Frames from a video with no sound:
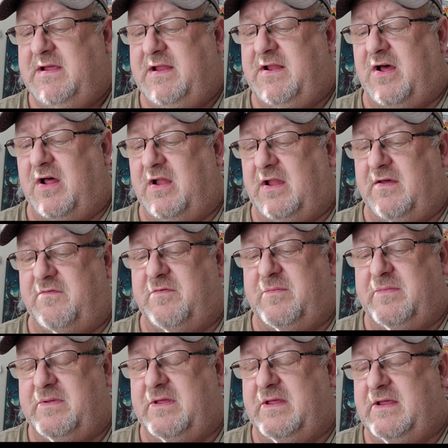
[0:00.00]
in all of
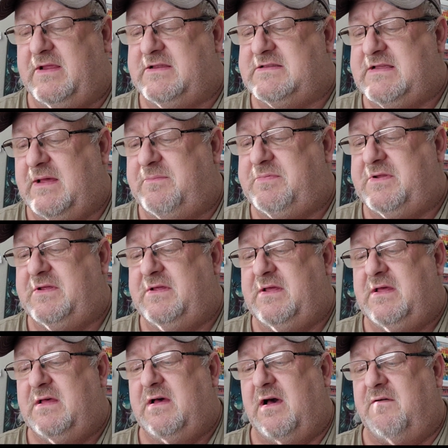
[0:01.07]
them, except
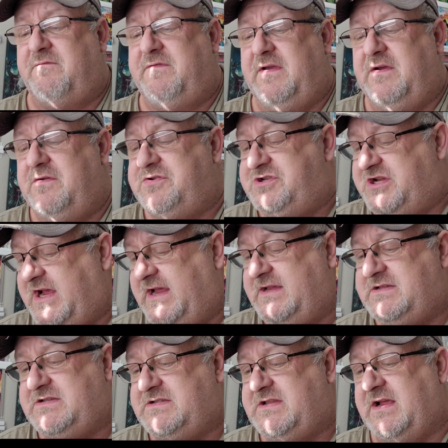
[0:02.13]
a few
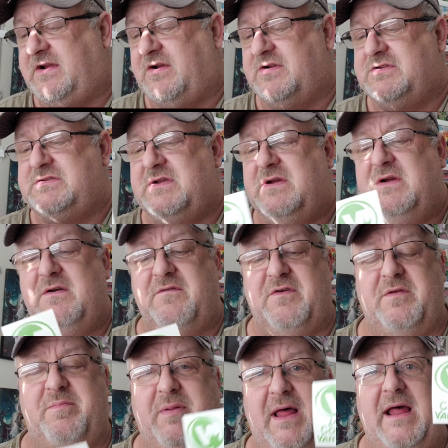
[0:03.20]
Chase stickers for
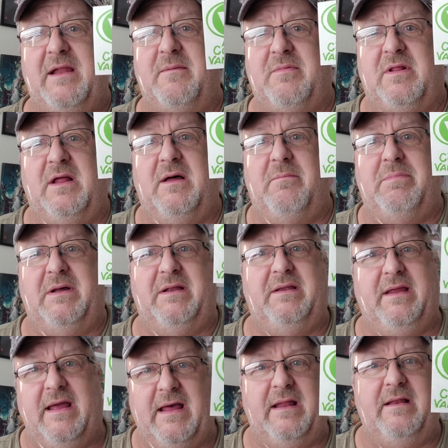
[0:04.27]
the Platinum Club. But
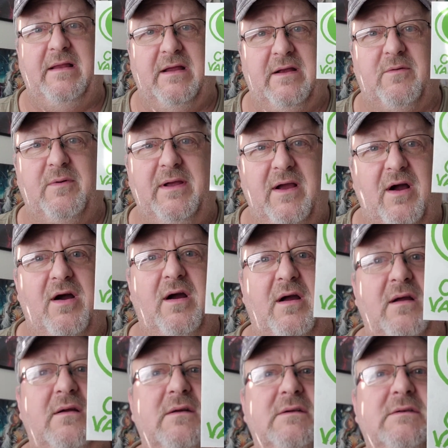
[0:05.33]
yet here we
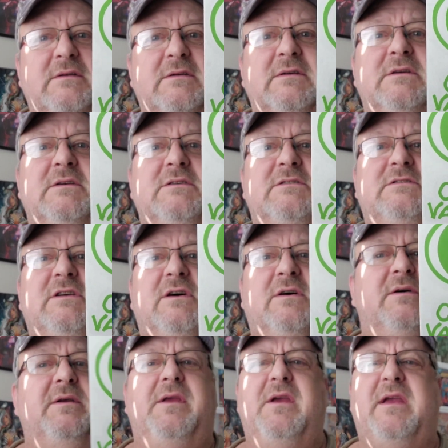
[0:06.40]
are.
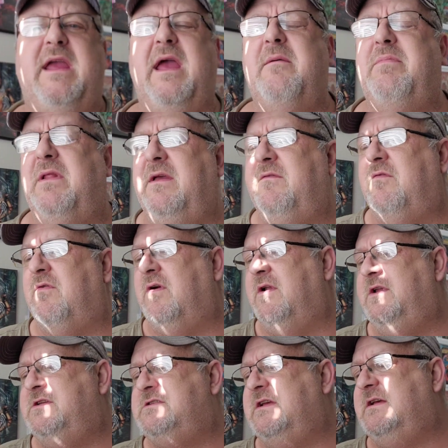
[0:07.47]
So you can't believe a
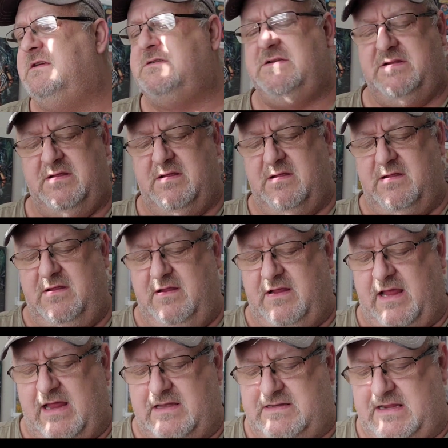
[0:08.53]
word he says. You
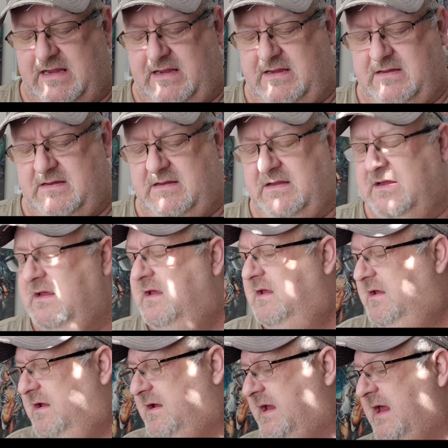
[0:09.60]
can't take
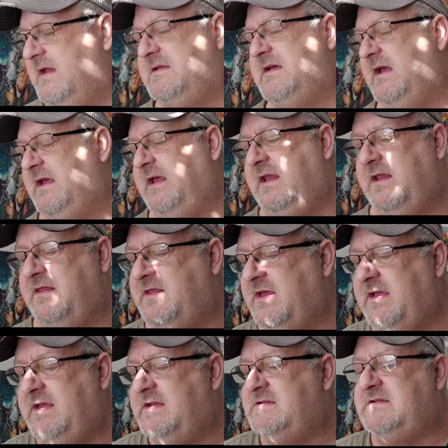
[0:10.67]

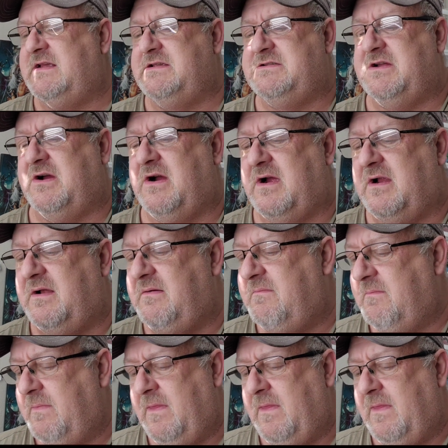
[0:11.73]
anything he says to heart.